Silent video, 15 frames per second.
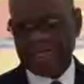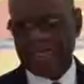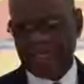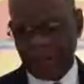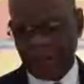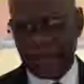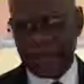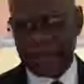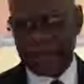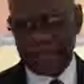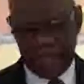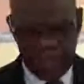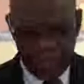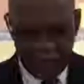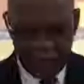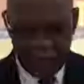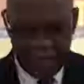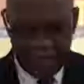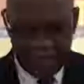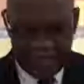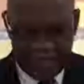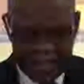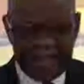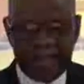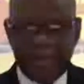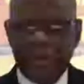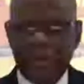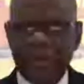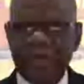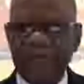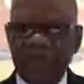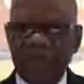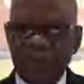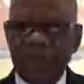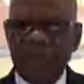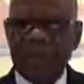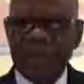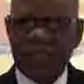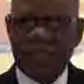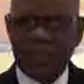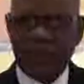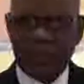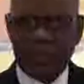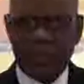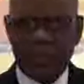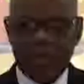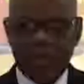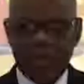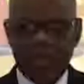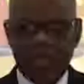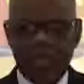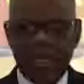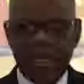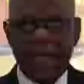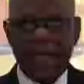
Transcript: listening to us, you would have seen that we have shown you the scriptures